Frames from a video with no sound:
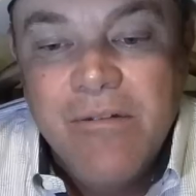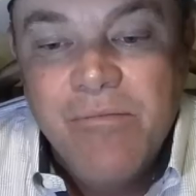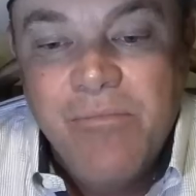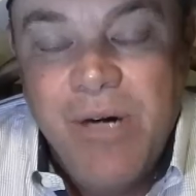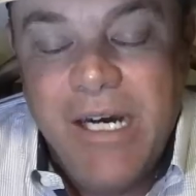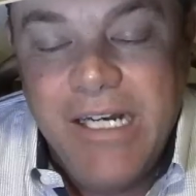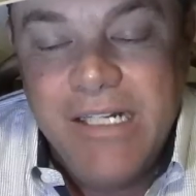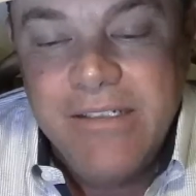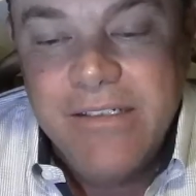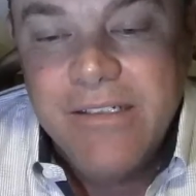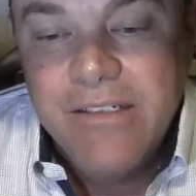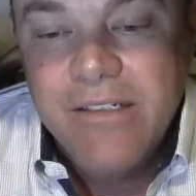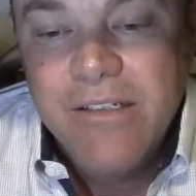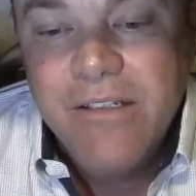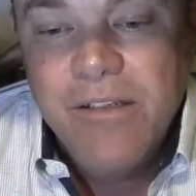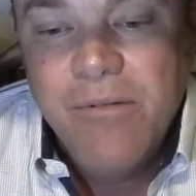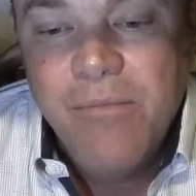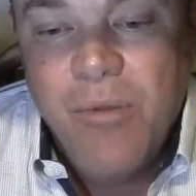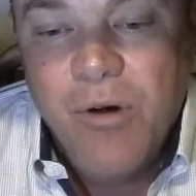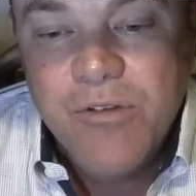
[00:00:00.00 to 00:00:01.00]
But
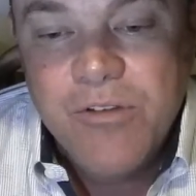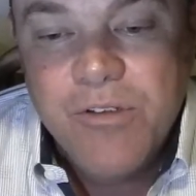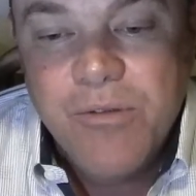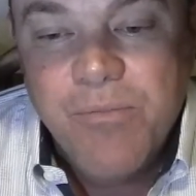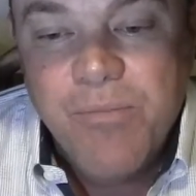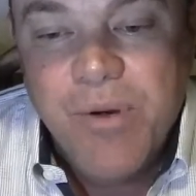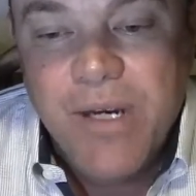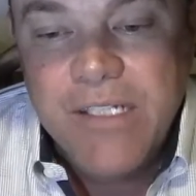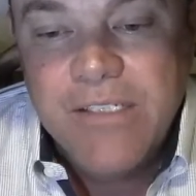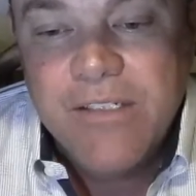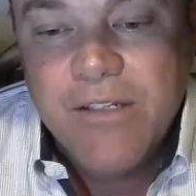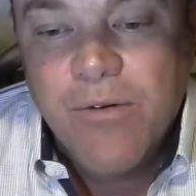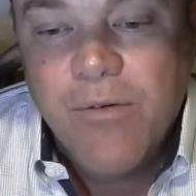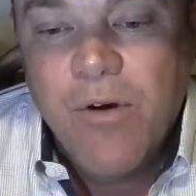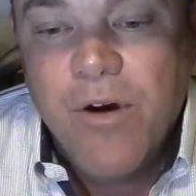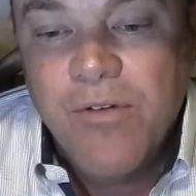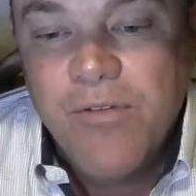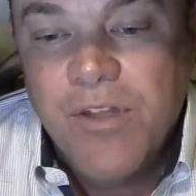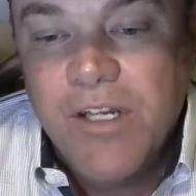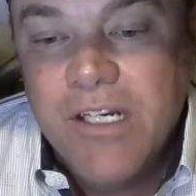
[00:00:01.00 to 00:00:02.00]
the most impressive
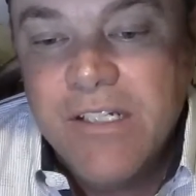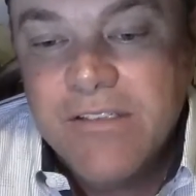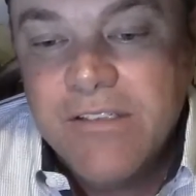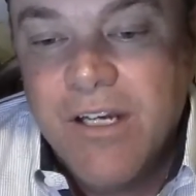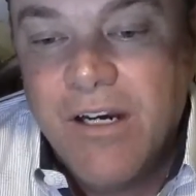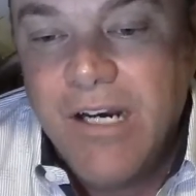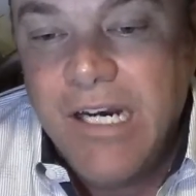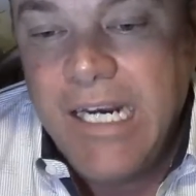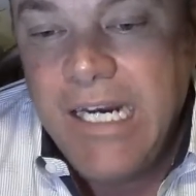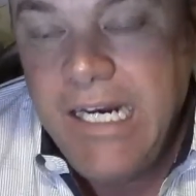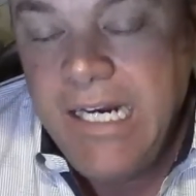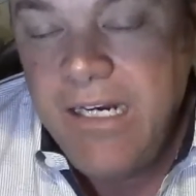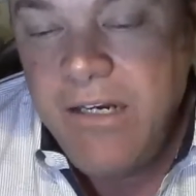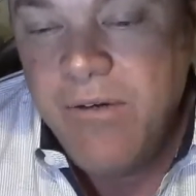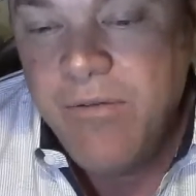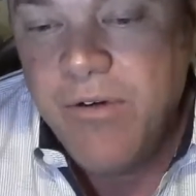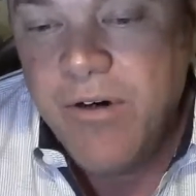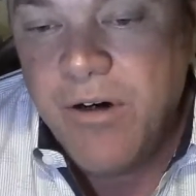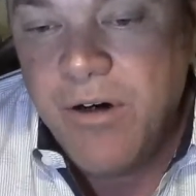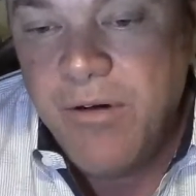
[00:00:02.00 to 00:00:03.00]
quote that I saw
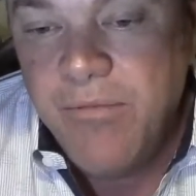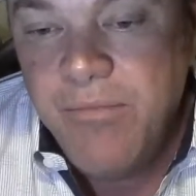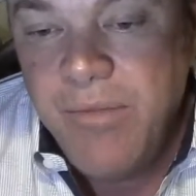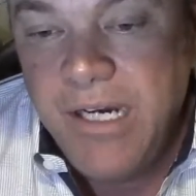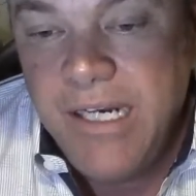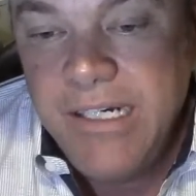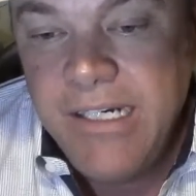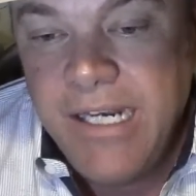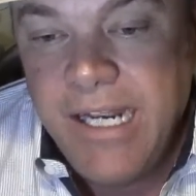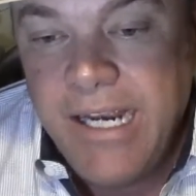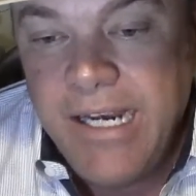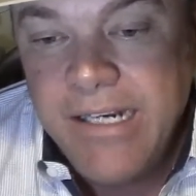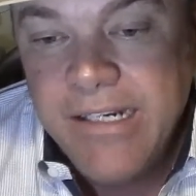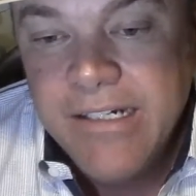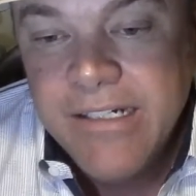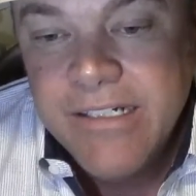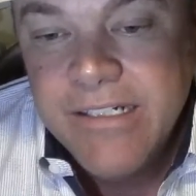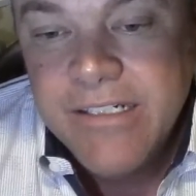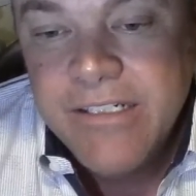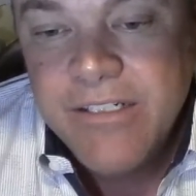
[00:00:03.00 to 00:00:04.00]
anywhere on
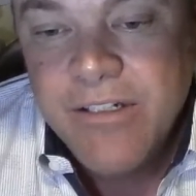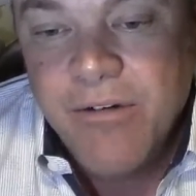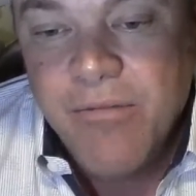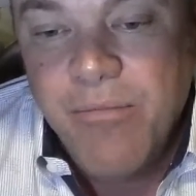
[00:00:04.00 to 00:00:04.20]
Monday, your